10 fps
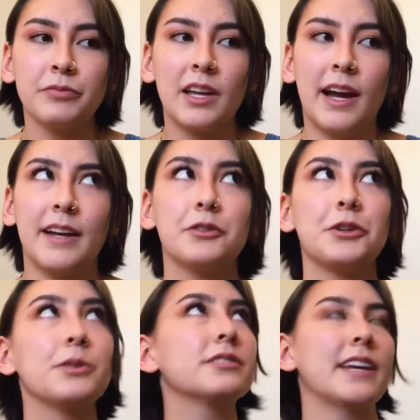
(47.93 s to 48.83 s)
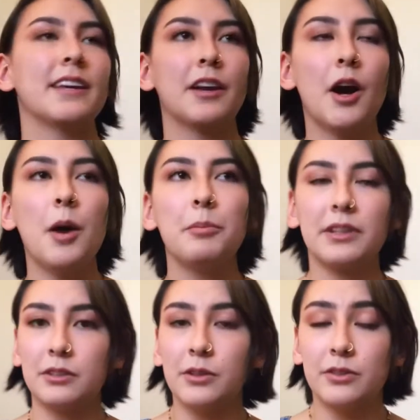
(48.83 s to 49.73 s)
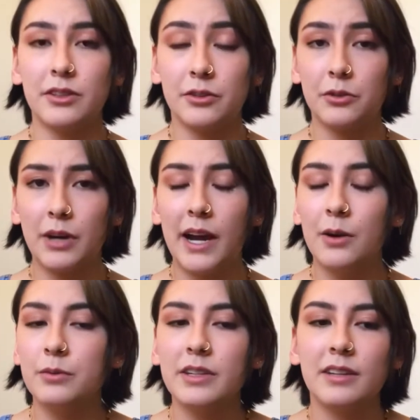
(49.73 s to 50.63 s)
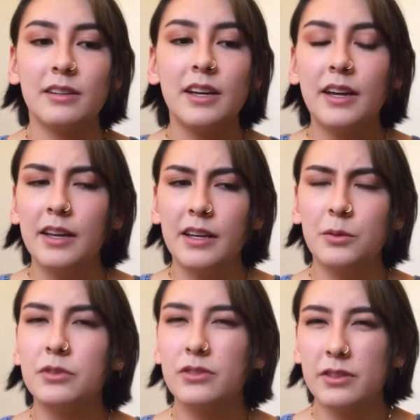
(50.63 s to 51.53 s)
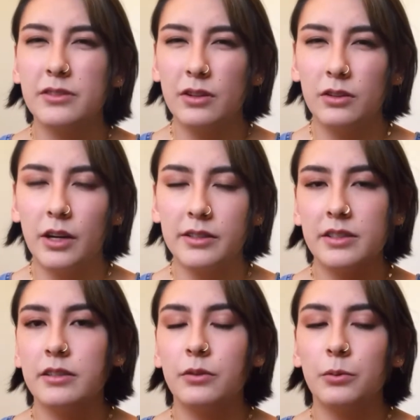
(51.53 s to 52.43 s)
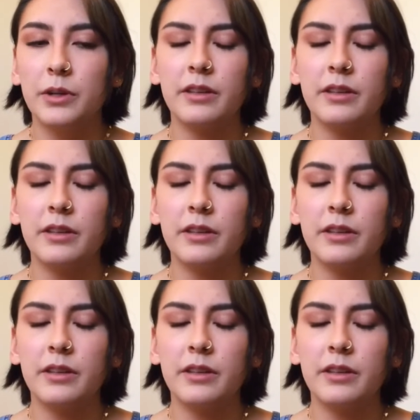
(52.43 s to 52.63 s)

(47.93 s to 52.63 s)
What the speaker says: I had clothes hanging up and clothes on the ground, and it was just a lot to deal with.